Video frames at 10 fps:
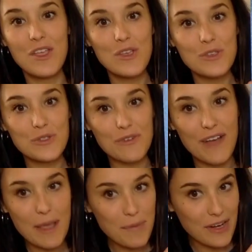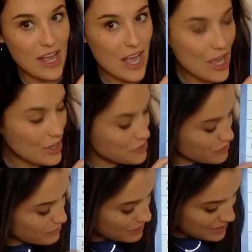So if I put
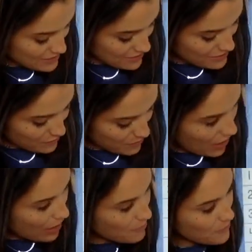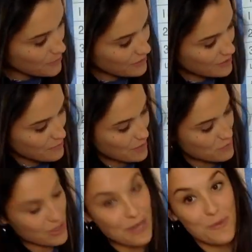100 pieces of popcorn in my
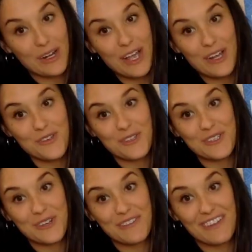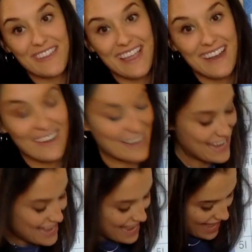brain, 100's over there.
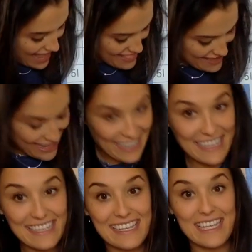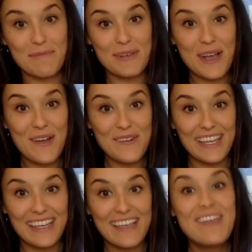And then I can keep
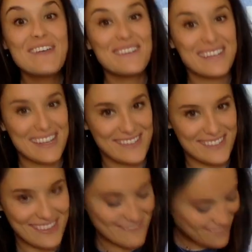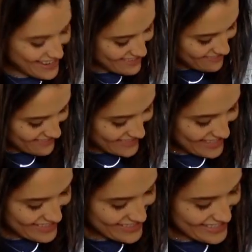going. 101,
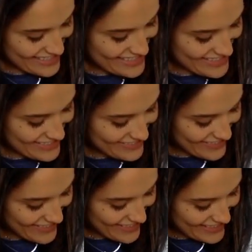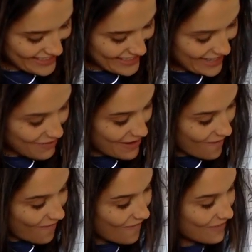102, very good. And I went
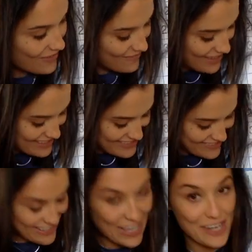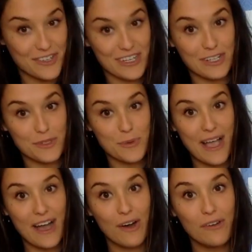all the way to
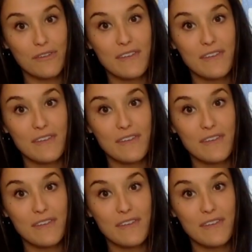112.